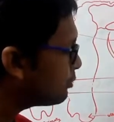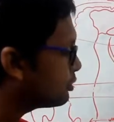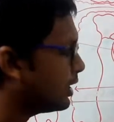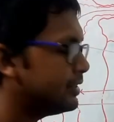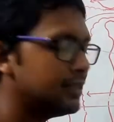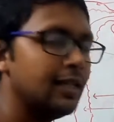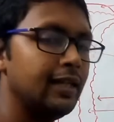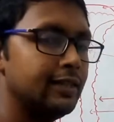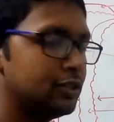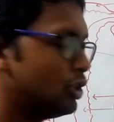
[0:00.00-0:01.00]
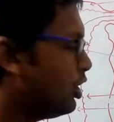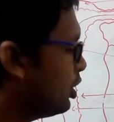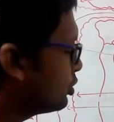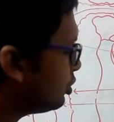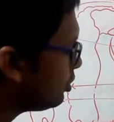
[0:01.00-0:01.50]
oocytes are released.
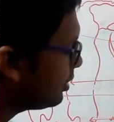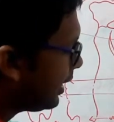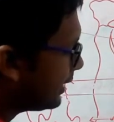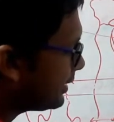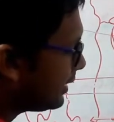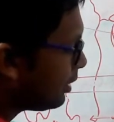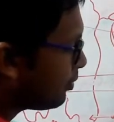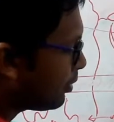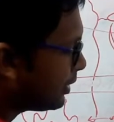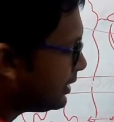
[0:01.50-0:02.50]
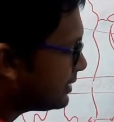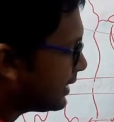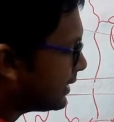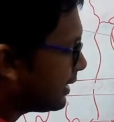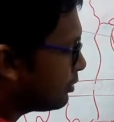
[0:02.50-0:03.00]
So, at the day of 14,
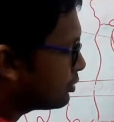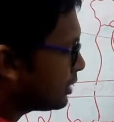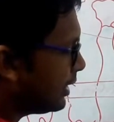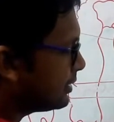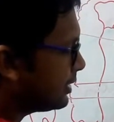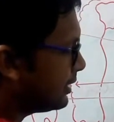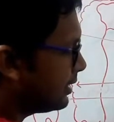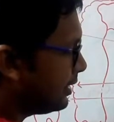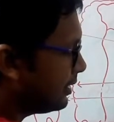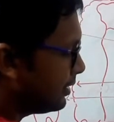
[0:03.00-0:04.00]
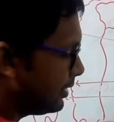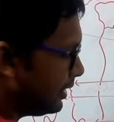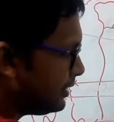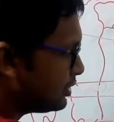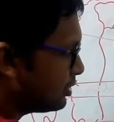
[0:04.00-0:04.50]
secondary oocytes are
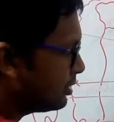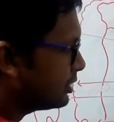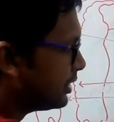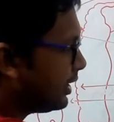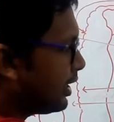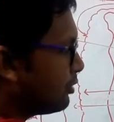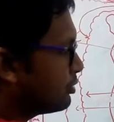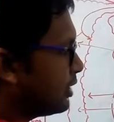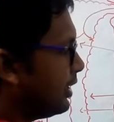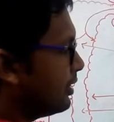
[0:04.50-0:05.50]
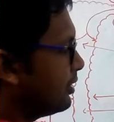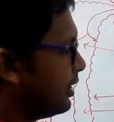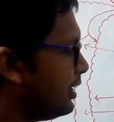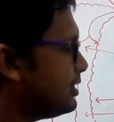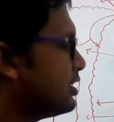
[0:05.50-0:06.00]
released. Secondary oocytes are
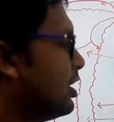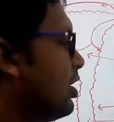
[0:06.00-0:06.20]
released